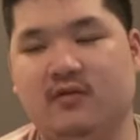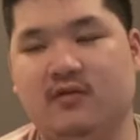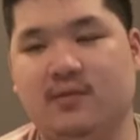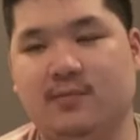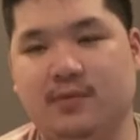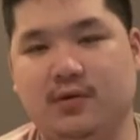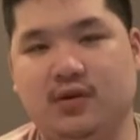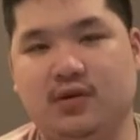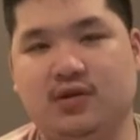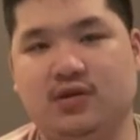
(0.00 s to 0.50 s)
to
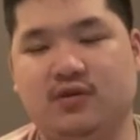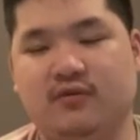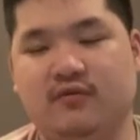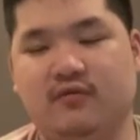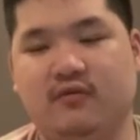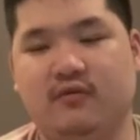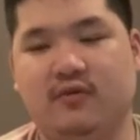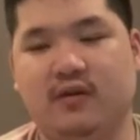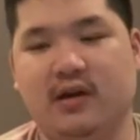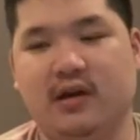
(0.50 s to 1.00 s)
push
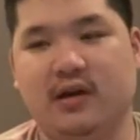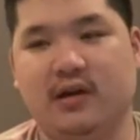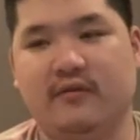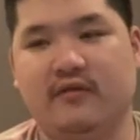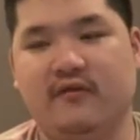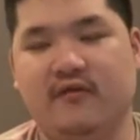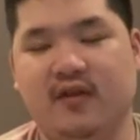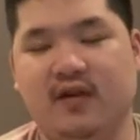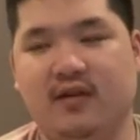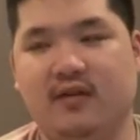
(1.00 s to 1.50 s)
for a
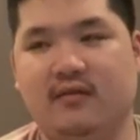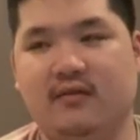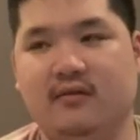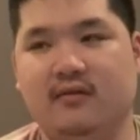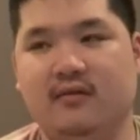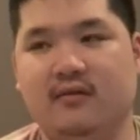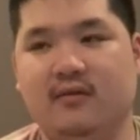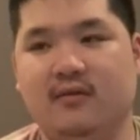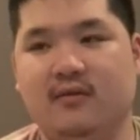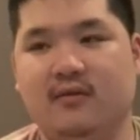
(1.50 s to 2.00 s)
fund
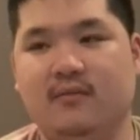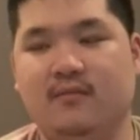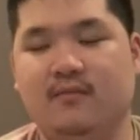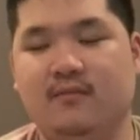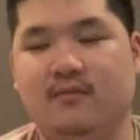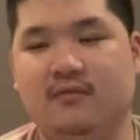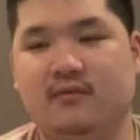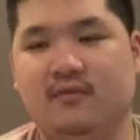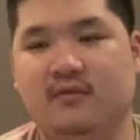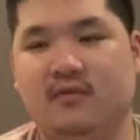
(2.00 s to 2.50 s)

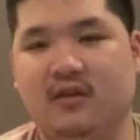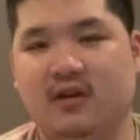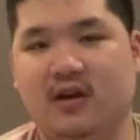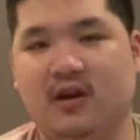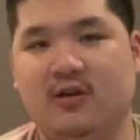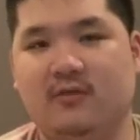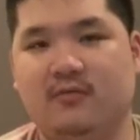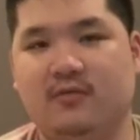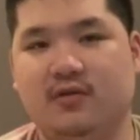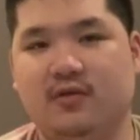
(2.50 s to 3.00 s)
to
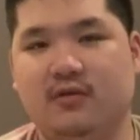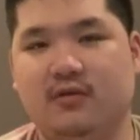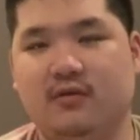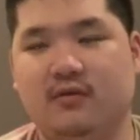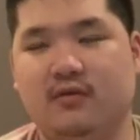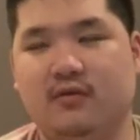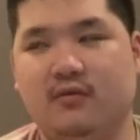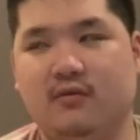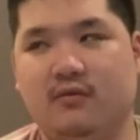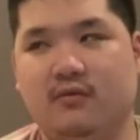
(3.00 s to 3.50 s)
help those
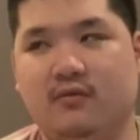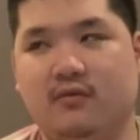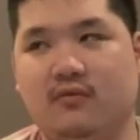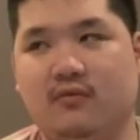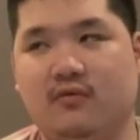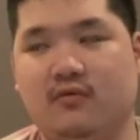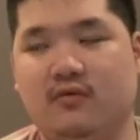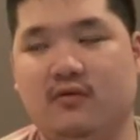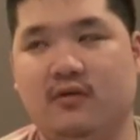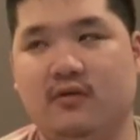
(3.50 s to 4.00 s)

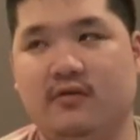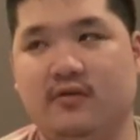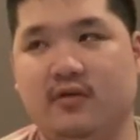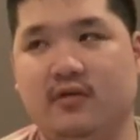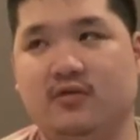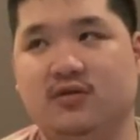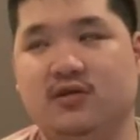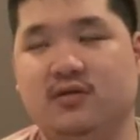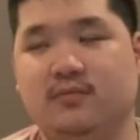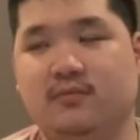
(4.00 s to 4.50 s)
who are
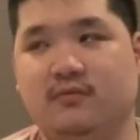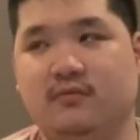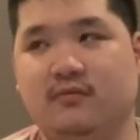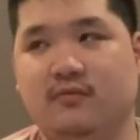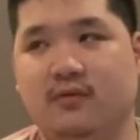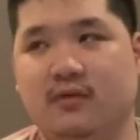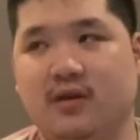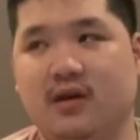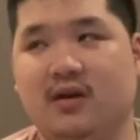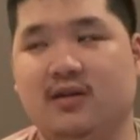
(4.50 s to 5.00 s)
adults
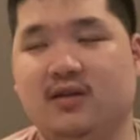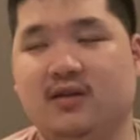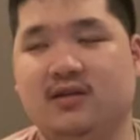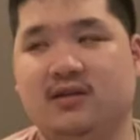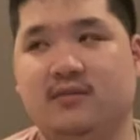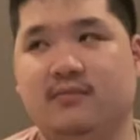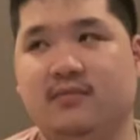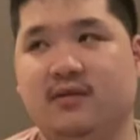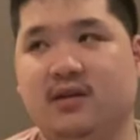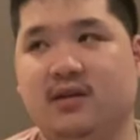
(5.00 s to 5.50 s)
with
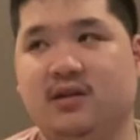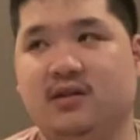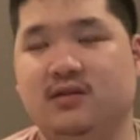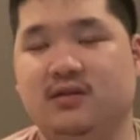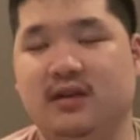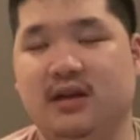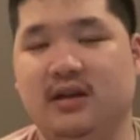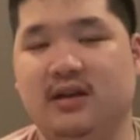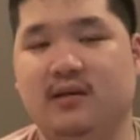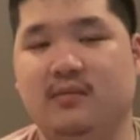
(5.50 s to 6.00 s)
autism, because
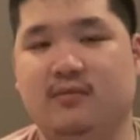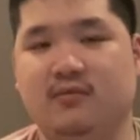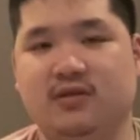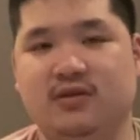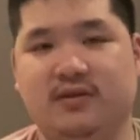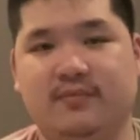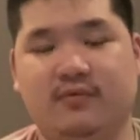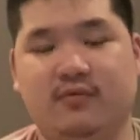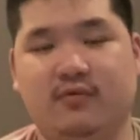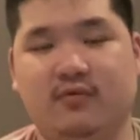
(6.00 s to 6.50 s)
they need more
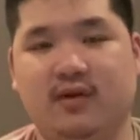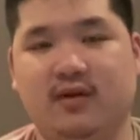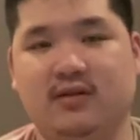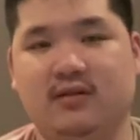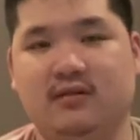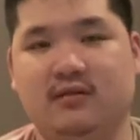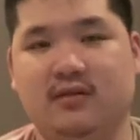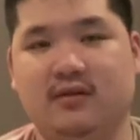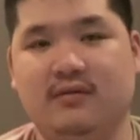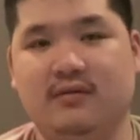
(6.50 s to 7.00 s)
support
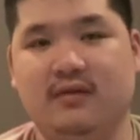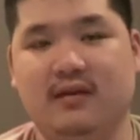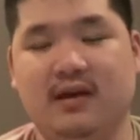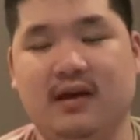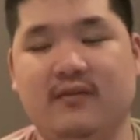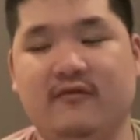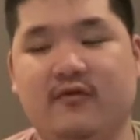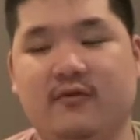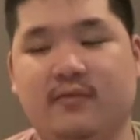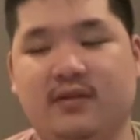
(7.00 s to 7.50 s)
than
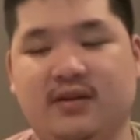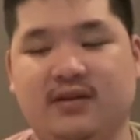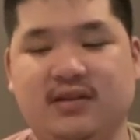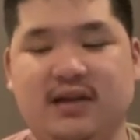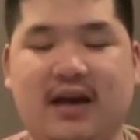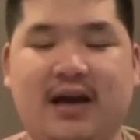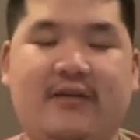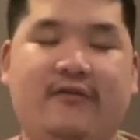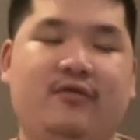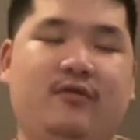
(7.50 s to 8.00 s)
ever, because
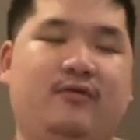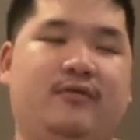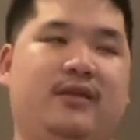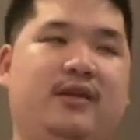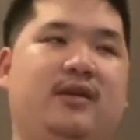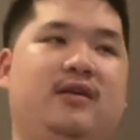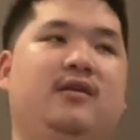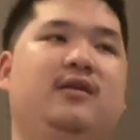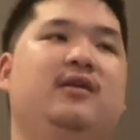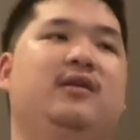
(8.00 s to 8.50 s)
after
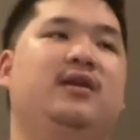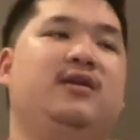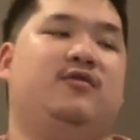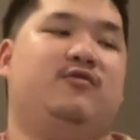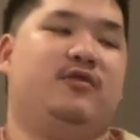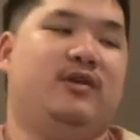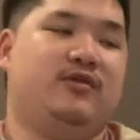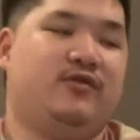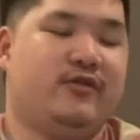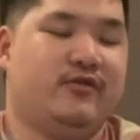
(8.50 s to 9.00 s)
they
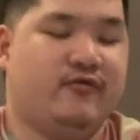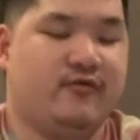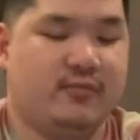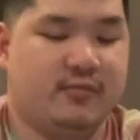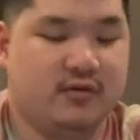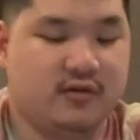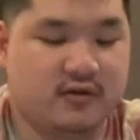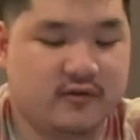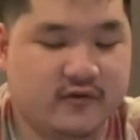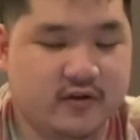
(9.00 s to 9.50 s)
graduate from
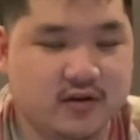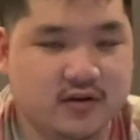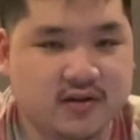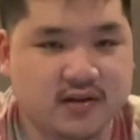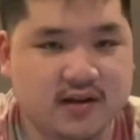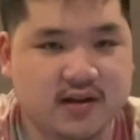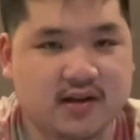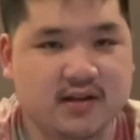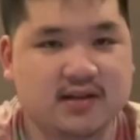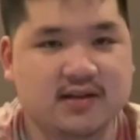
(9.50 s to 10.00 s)

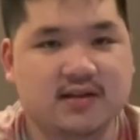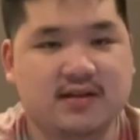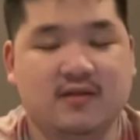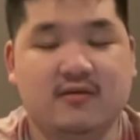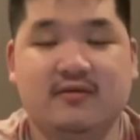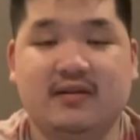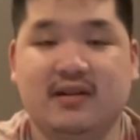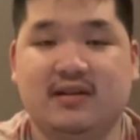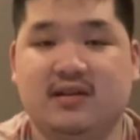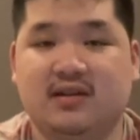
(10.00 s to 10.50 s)
universities, they
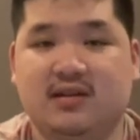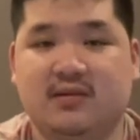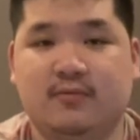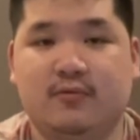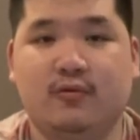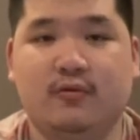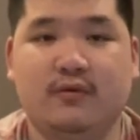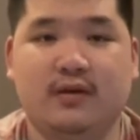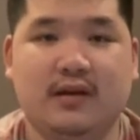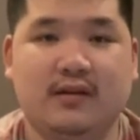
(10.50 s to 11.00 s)
don't get the
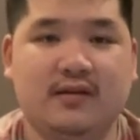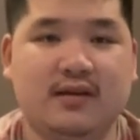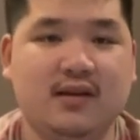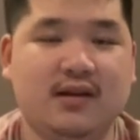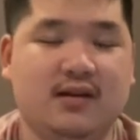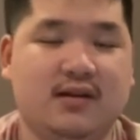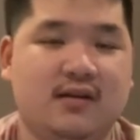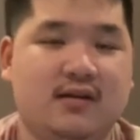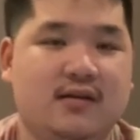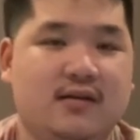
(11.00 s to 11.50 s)
support they need.